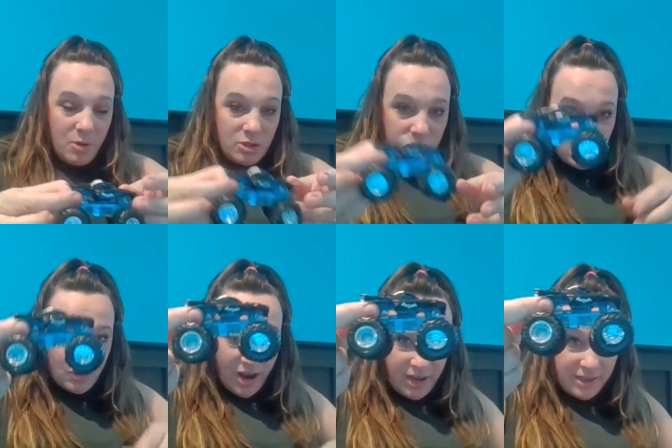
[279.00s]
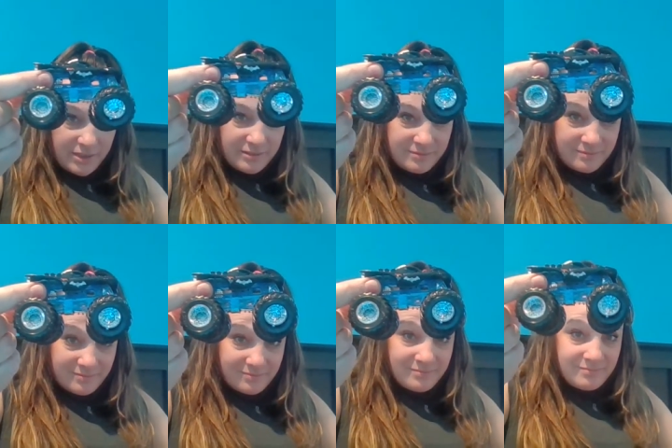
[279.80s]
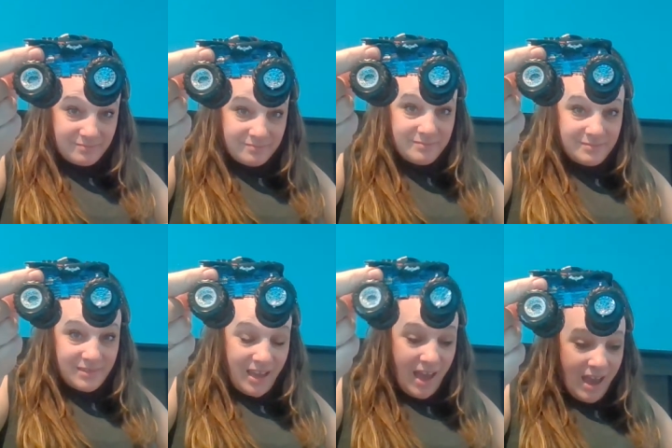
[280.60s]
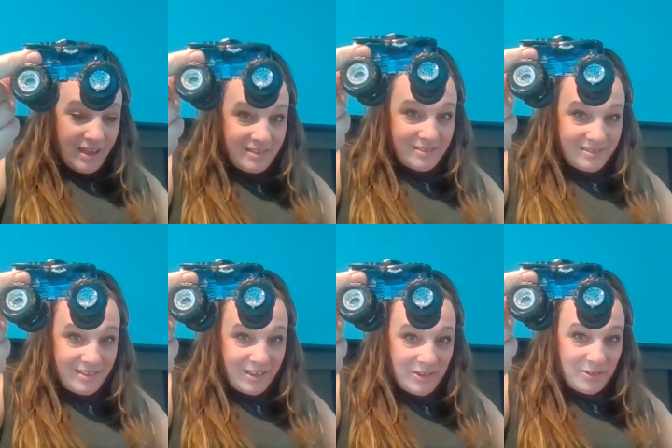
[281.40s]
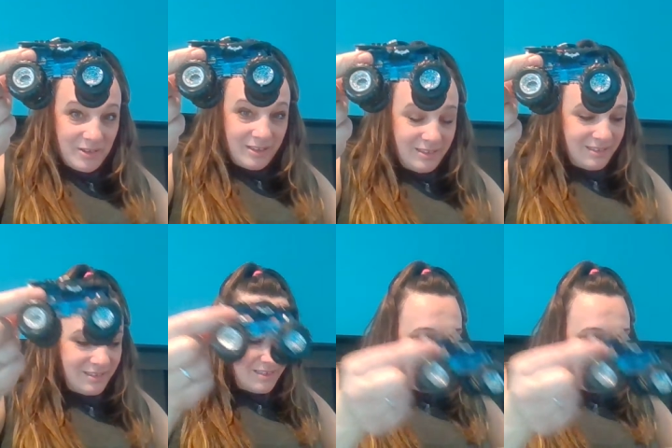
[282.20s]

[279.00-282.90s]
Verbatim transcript: monster hmm. truck. Yeah, not cool. about